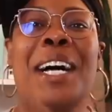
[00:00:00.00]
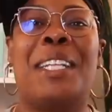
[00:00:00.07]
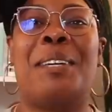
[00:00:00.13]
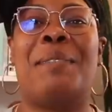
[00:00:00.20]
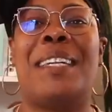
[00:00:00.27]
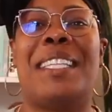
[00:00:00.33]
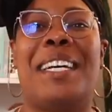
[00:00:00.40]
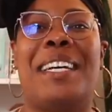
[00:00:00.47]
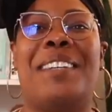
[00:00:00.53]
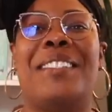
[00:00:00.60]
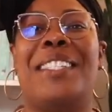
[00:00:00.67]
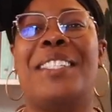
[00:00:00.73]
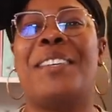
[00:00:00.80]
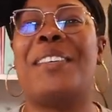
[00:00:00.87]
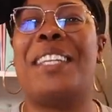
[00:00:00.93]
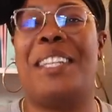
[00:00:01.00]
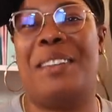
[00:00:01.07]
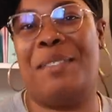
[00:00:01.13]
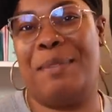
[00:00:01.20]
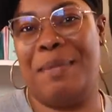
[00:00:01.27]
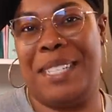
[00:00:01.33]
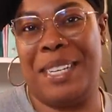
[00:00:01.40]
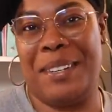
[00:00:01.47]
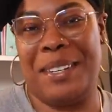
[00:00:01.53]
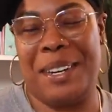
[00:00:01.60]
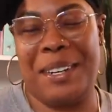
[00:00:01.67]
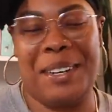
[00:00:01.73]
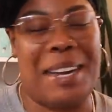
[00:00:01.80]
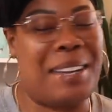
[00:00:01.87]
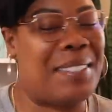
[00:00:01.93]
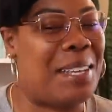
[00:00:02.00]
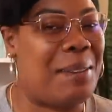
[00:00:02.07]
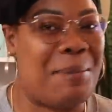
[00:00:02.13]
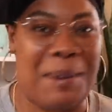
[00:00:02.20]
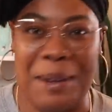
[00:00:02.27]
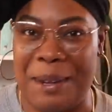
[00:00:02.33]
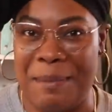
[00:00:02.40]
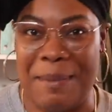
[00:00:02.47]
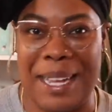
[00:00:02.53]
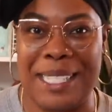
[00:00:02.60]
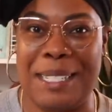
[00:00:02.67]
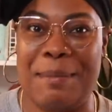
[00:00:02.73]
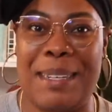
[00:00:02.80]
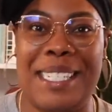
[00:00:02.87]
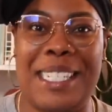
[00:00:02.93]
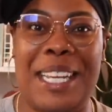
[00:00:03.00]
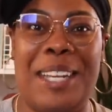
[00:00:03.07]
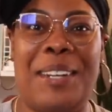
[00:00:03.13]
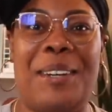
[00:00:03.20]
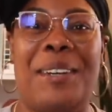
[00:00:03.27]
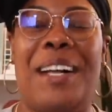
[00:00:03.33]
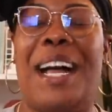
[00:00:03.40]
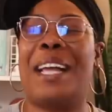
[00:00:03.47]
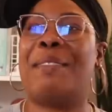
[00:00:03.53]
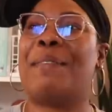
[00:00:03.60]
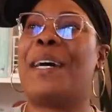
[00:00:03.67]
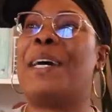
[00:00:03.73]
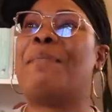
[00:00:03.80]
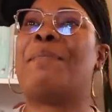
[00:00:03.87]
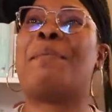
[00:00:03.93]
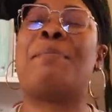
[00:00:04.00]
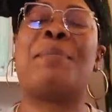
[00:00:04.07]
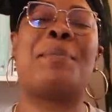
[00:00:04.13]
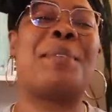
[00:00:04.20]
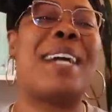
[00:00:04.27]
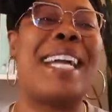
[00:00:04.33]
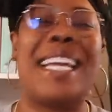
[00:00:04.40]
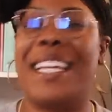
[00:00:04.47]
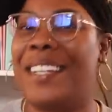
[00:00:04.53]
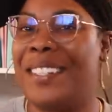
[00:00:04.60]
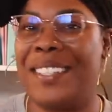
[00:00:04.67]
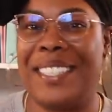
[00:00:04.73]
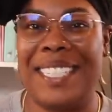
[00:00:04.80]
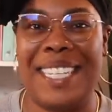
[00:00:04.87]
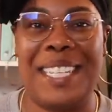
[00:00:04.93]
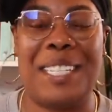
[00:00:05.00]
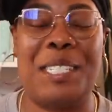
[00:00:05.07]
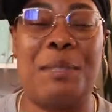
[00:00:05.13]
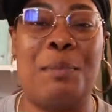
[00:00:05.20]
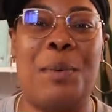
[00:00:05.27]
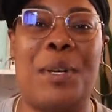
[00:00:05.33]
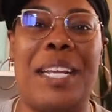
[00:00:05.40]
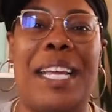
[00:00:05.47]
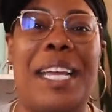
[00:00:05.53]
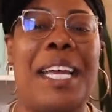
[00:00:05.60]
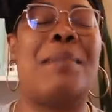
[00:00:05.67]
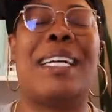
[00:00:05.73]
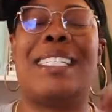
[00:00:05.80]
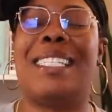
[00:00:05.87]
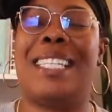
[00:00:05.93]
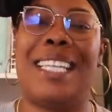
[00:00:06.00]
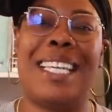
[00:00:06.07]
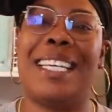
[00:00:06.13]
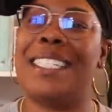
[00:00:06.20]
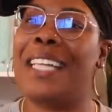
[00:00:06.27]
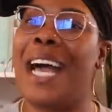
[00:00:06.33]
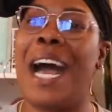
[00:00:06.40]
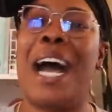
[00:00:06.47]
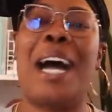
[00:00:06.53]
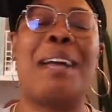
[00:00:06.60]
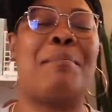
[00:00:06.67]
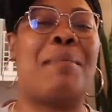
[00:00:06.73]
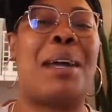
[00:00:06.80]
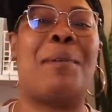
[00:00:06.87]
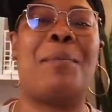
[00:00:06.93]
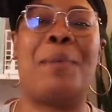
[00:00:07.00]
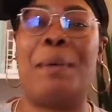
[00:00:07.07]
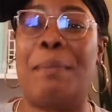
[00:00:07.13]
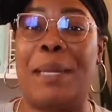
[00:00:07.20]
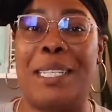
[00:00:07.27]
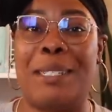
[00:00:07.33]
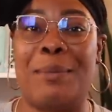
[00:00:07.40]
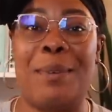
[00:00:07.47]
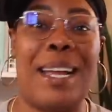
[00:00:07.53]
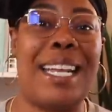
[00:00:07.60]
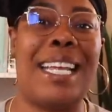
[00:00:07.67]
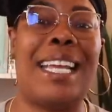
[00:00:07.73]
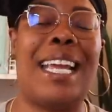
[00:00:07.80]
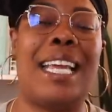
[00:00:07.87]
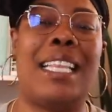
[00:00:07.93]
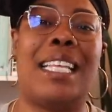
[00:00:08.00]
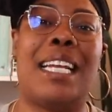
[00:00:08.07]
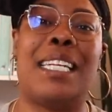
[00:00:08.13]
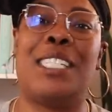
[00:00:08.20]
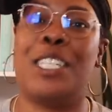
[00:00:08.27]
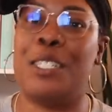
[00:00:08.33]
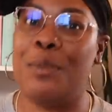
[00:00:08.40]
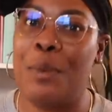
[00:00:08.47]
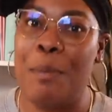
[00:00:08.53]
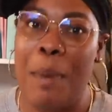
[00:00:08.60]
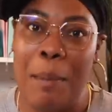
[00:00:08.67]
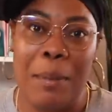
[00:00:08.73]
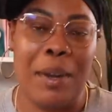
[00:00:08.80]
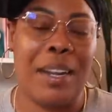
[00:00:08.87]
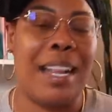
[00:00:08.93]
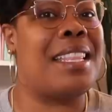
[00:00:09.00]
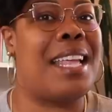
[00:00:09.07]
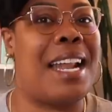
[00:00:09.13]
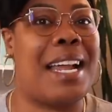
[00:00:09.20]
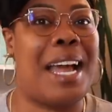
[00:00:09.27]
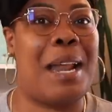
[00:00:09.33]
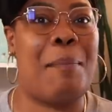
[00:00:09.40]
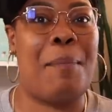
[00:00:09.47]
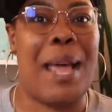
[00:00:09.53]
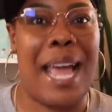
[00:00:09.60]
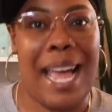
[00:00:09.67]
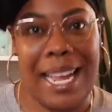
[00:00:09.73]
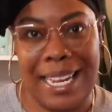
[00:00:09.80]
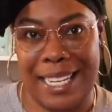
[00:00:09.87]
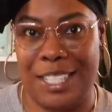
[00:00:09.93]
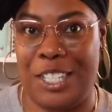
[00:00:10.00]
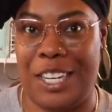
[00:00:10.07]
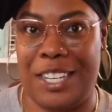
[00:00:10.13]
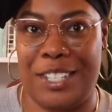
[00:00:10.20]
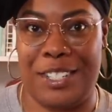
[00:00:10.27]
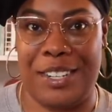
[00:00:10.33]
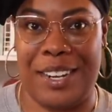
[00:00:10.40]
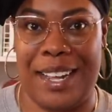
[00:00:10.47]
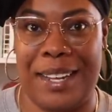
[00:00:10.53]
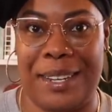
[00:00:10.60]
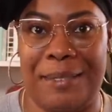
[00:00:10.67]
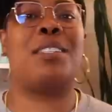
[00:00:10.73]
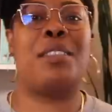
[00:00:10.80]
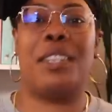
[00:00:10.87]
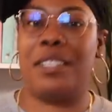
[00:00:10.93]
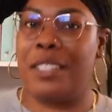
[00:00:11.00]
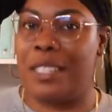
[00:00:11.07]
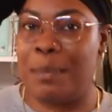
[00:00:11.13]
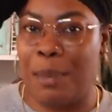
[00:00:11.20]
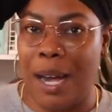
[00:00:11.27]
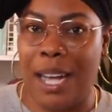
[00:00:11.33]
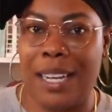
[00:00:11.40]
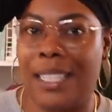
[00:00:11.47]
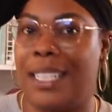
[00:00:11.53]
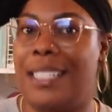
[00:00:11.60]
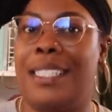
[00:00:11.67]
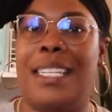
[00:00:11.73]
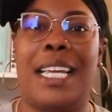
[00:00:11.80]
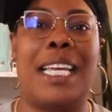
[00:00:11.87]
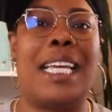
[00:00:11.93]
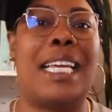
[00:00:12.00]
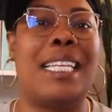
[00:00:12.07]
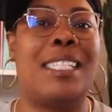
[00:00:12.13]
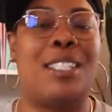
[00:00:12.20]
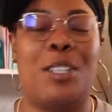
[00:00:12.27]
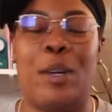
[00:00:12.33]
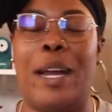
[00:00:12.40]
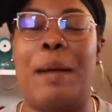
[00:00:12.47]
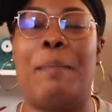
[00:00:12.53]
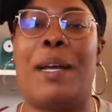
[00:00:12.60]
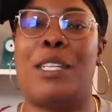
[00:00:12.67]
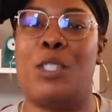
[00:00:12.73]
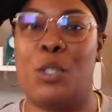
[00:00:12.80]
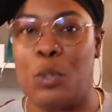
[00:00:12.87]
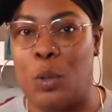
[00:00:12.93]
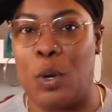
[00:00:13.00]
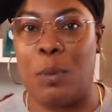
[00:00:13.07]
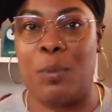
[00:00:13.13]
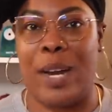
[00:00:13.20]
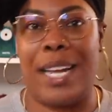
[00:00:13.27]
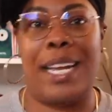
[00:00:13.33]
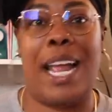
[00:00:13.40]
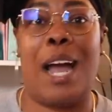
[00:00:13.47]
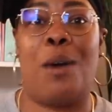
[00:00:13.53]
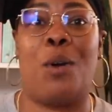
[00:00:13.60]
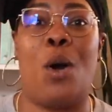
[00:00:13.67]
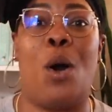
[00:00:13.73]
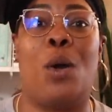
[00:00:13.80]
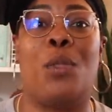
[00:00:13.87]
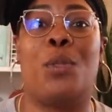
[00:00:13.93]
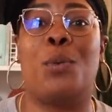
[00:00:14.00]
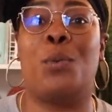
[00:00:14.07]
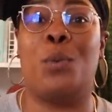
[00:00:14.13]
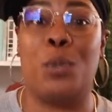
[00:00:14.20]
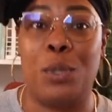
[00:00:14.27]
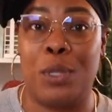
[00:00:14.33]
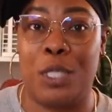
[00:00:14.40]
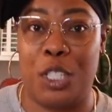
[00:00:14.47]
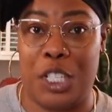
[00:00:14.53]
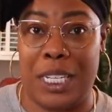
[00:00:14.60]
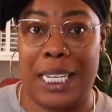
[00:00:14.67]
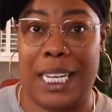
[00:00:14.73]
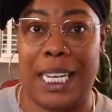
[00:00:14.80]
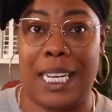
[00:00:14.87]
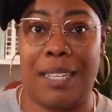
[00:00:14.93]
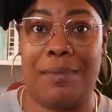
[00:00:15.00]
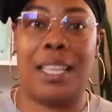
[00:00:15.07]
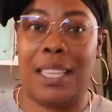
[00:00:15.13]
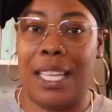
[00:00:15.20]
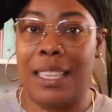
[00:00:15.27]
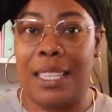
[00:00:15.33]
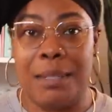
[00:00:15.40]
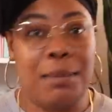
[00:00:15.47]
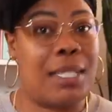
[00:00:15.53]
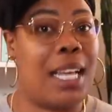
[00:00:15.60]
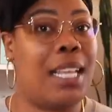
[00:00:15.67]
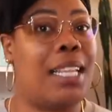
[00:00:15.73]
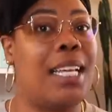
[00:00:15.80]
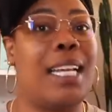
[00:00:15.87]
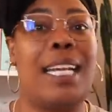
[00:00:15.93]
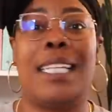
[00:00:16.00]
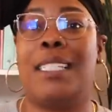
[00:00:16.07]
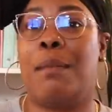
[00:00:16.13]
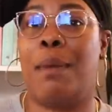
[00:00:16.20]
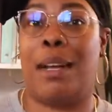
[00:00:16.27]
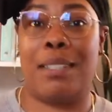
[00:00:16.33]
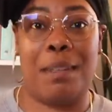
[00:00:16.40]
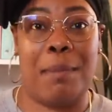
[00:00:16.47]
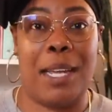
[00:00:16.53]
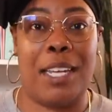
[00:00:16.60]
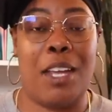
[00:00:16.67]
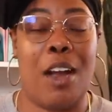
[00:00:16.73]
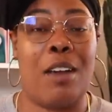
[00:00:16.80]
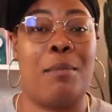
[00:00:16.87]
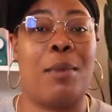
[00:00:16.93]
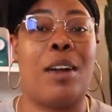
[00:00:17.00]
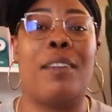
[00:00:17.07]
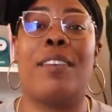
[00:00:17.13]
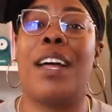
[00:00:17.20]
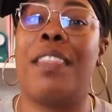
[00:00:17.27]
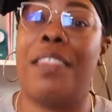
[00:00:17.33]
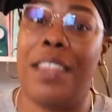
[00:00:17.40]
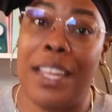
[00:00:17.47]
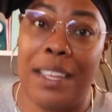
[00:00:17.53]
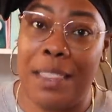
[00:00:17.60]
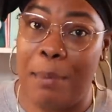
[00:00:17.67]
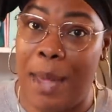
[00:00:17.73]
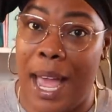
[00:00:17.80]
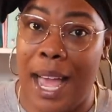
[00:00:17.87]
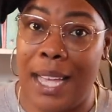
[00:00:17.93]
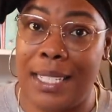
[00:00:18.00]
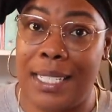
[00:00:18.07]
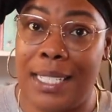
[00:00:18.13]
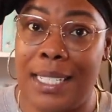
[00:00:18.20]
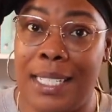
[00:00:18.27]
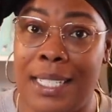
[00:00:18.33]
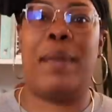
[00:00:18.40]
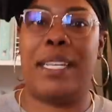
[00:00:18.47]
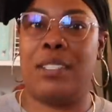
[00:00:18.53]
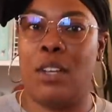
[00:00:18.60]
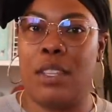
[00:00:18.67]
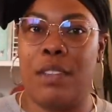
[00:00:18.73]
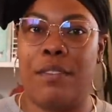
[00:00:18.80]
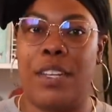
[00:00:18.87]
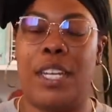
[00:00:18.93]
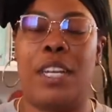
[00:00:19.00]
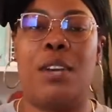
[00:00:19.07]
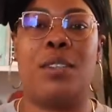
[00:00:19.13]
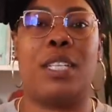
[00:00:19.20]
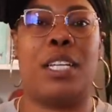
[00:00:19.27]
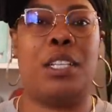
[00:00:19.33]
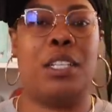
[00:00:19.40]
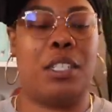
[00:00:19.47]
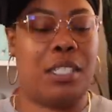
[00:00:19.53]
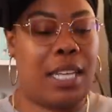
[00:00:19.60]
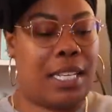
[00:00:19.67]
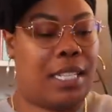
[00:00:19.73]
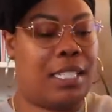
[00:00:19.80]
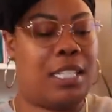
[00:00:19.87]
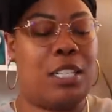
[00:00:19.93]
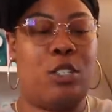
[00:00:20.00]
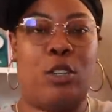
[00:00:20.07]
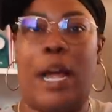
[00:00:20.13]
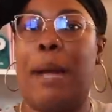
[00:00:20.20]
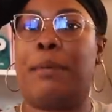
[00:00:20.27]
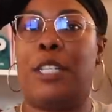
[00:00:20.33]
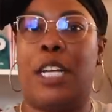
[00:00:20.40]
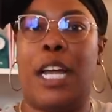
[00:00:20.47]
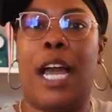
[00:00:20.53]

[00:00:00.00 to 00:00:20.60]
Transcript: Hello my loves, Toni here from TL Yarn Crafts and welcome back to my channel. I am up bright and early this morning. My tea is hot, my whip is ready, and then I just remembered that I got a package yesterday. So there's this product that's taking Instagram by storm right now called the Wool Jeanie. And let them tell it, it's about to make yarn barf a thing of the past. Based on the videos, it looks like this contraption